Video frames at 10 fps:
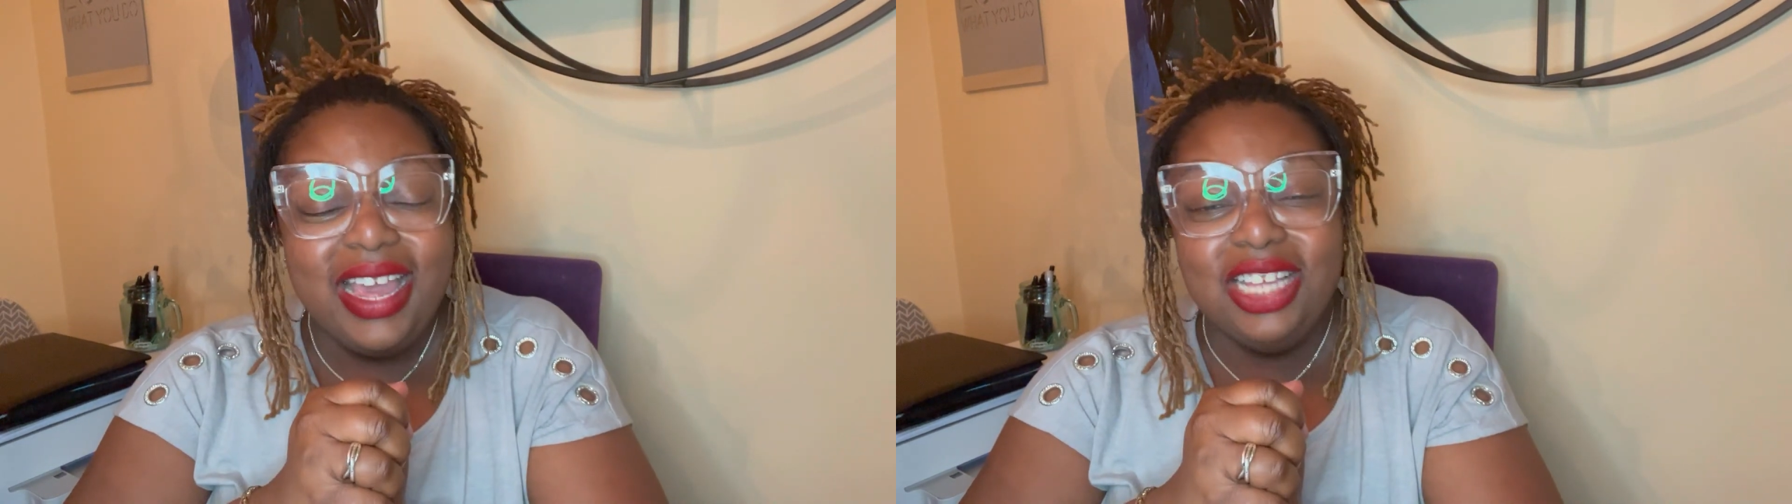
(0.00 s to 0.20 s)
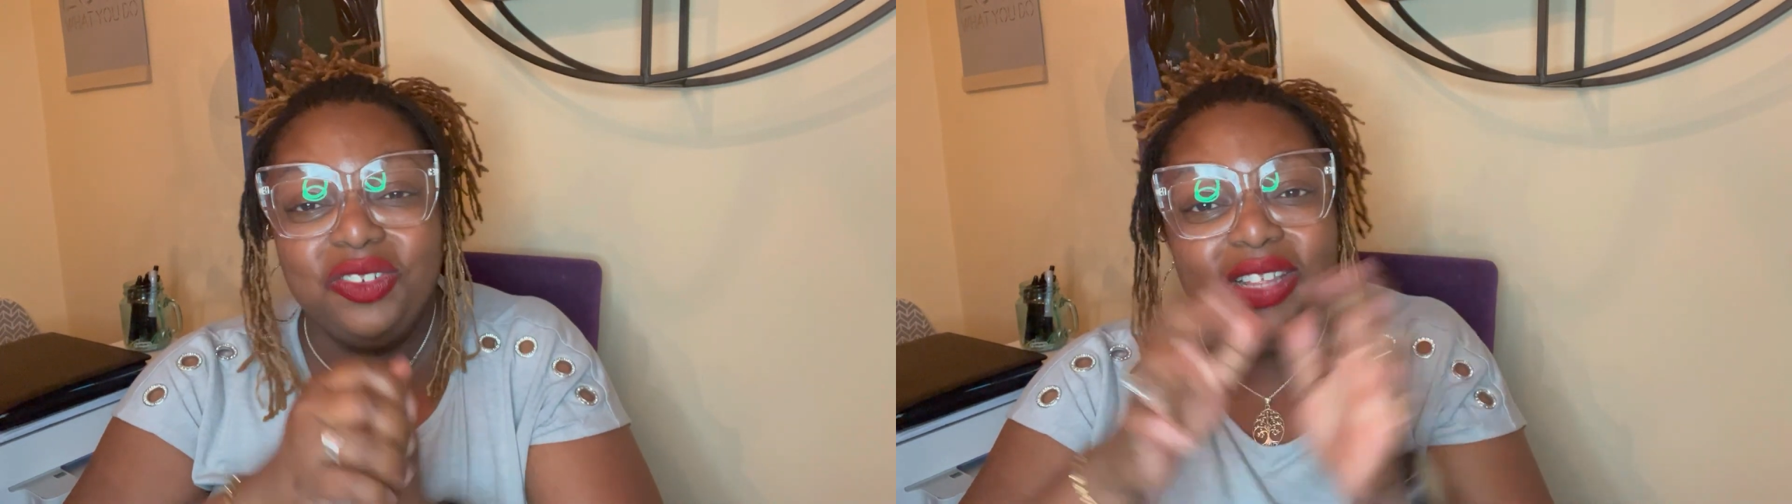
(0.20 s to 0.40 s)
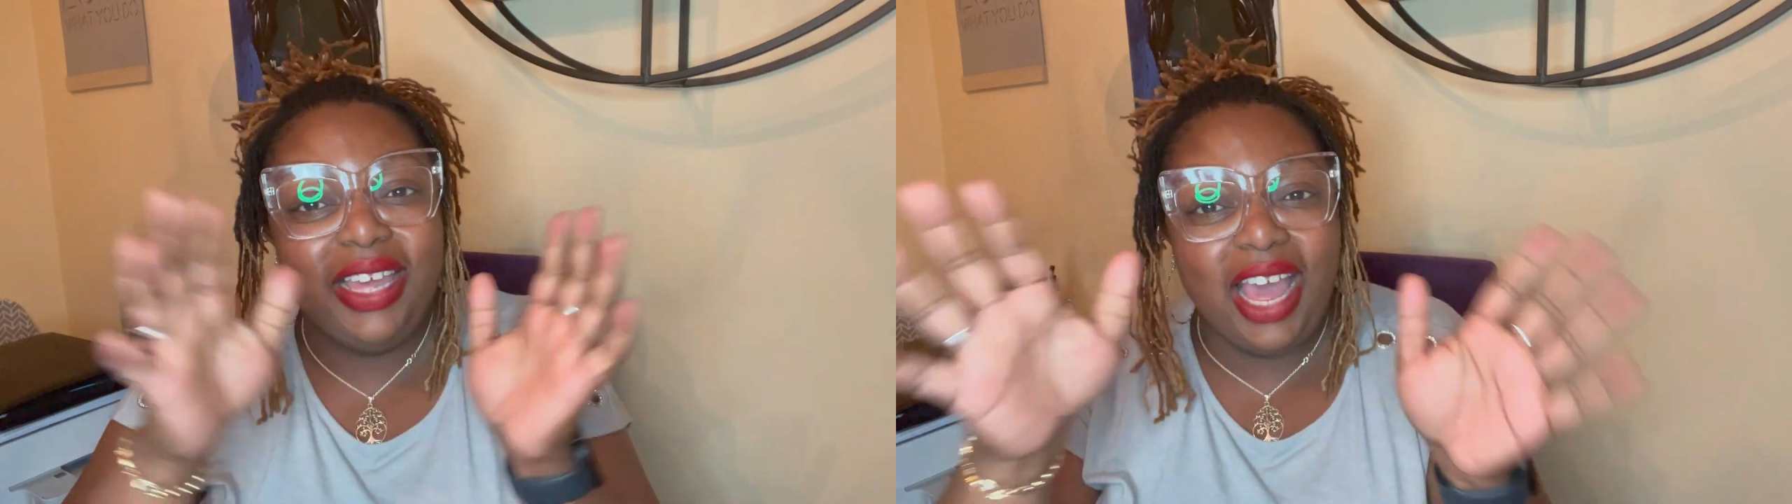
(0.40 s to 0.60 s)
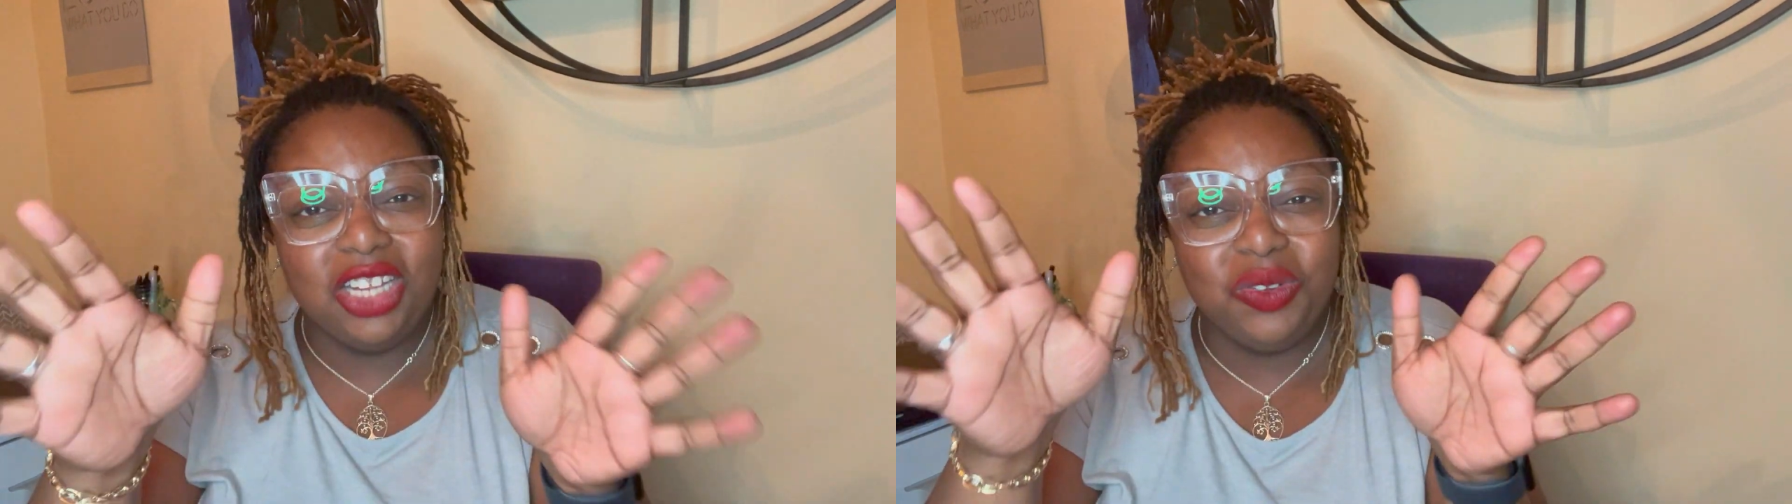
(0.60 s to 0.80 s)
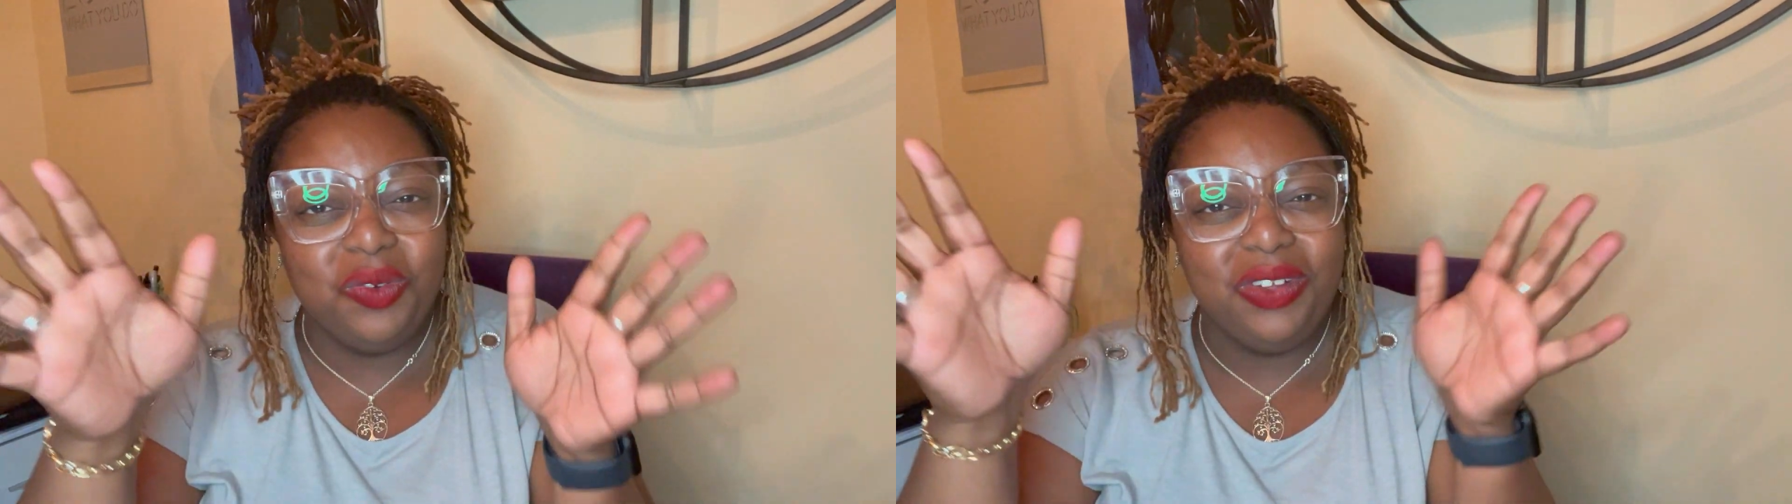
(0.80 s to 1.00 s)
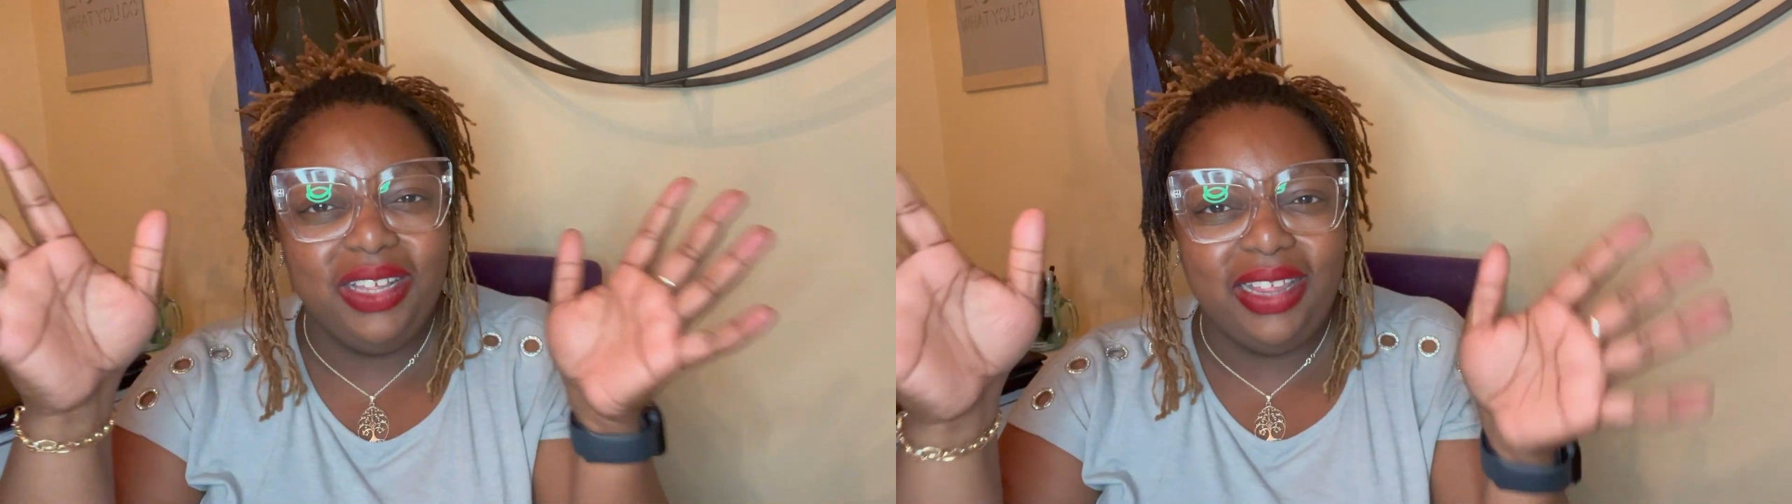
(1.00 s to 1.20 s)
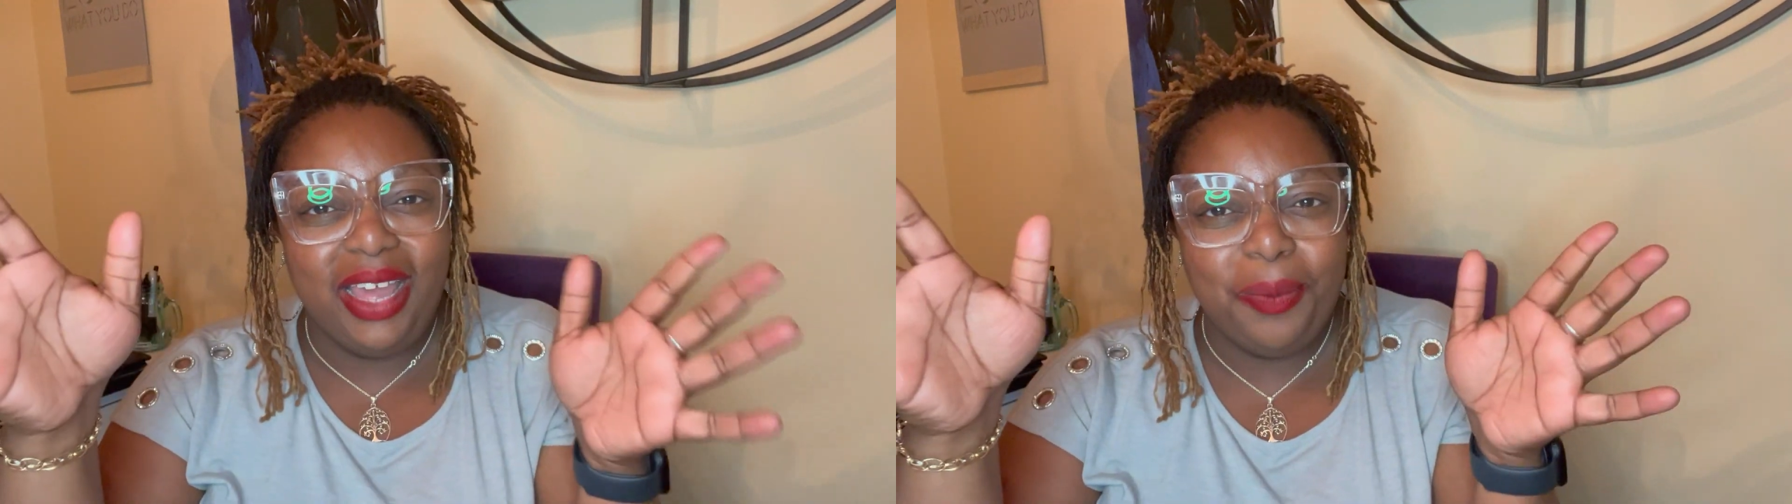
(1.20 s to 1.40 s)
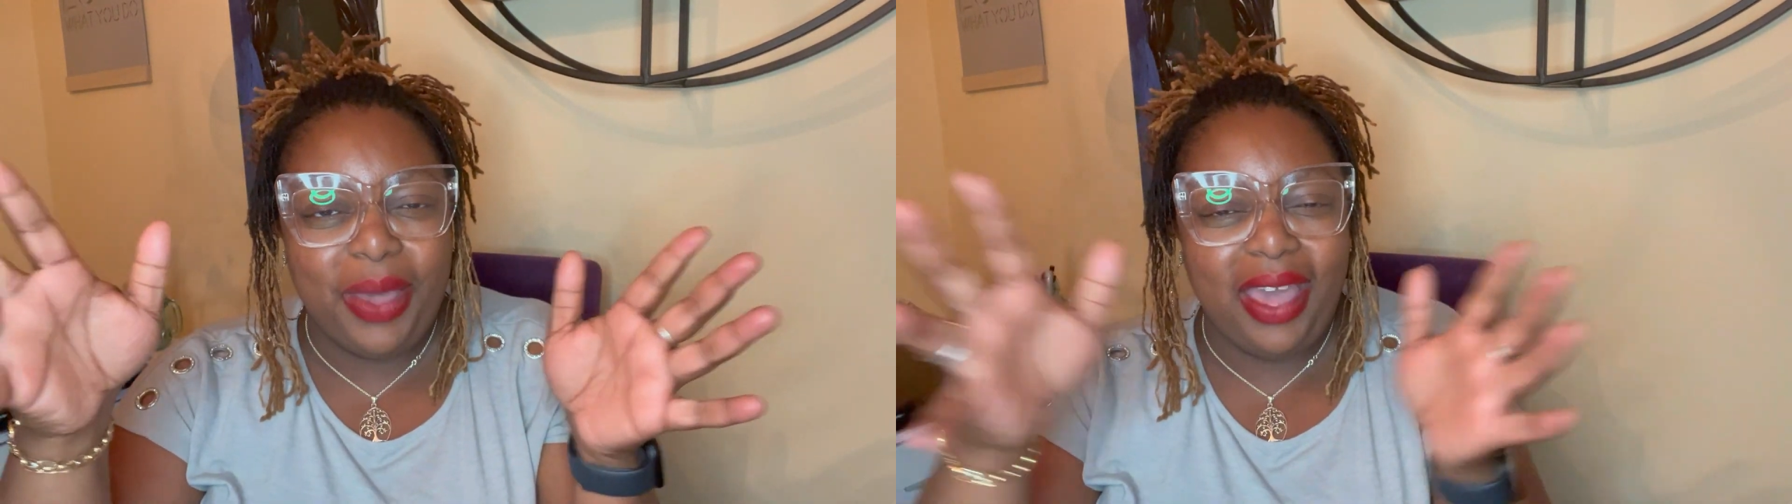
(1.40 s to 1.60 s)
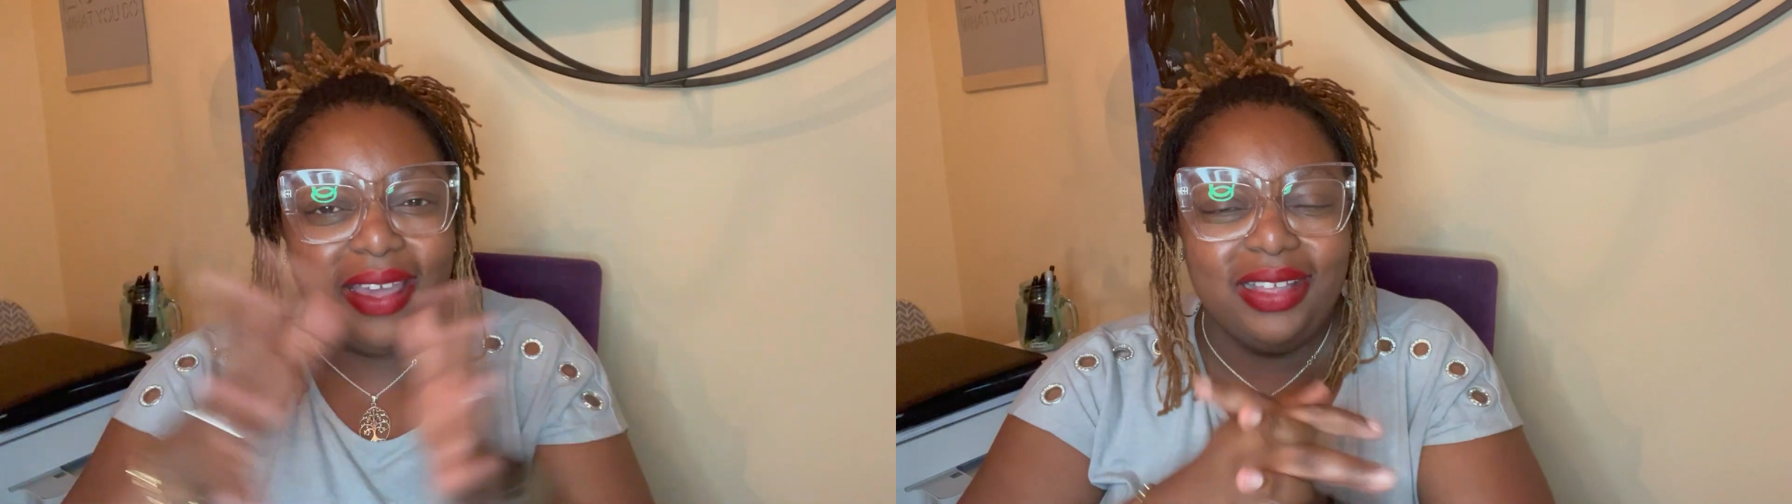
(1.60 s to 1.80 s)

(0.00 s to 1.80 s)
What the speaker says: It's really casual, really laid back.